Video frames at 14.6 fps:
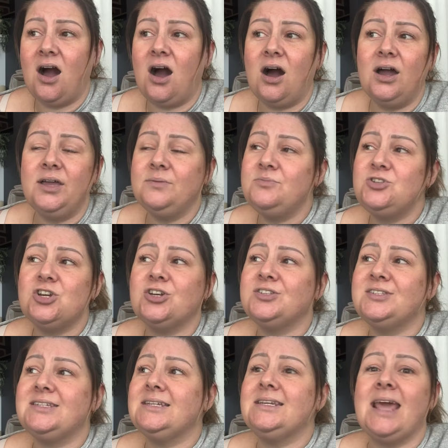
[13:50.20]
I am
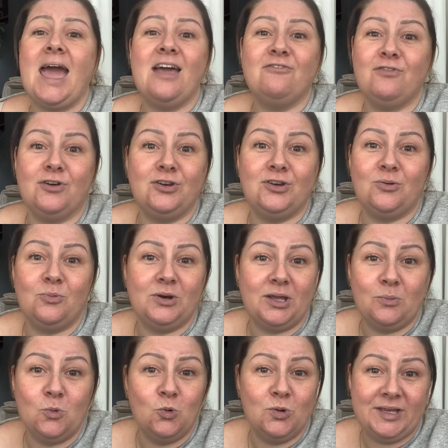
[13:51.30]
just in heaven when I
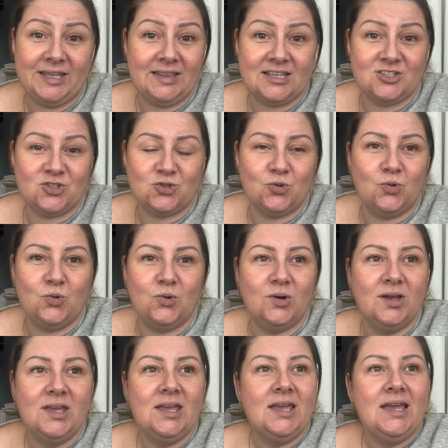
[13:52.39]
walk in that store.
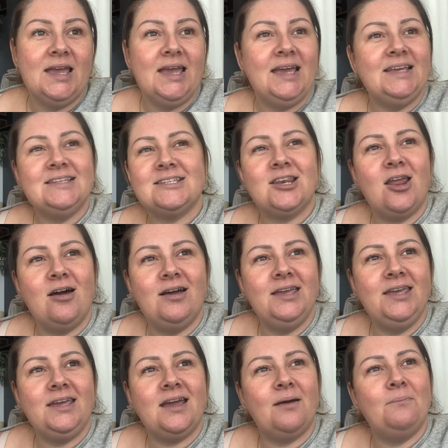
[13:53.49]
It's
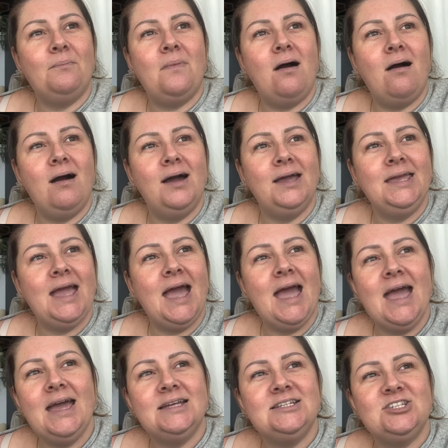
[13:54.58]
like my
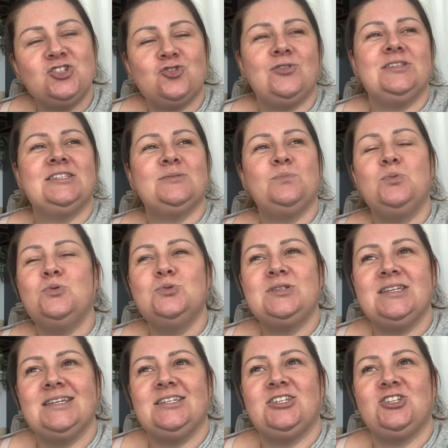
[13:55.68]
head is
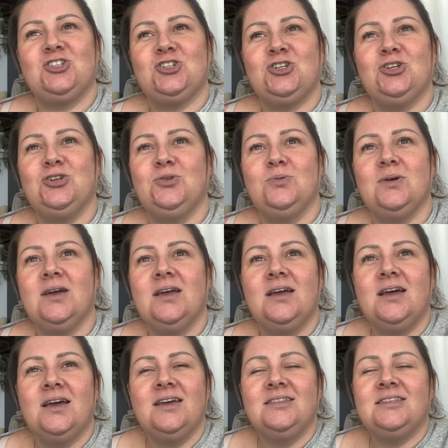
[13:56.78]
transported to
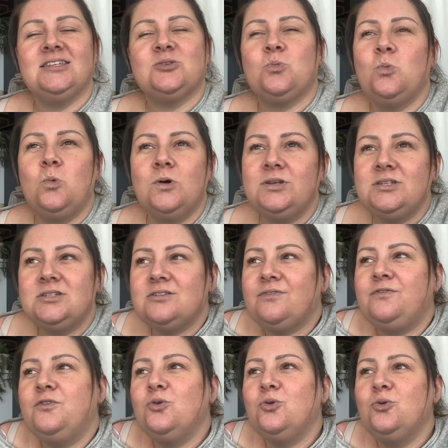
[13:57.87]
this
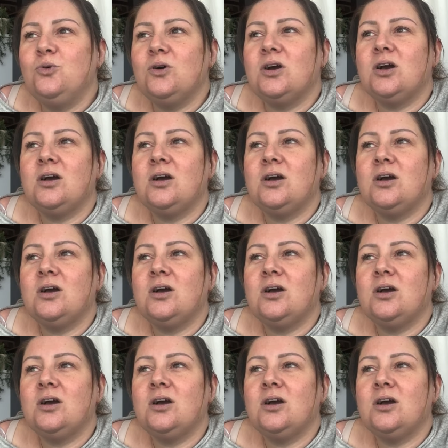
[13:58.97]
wonderful,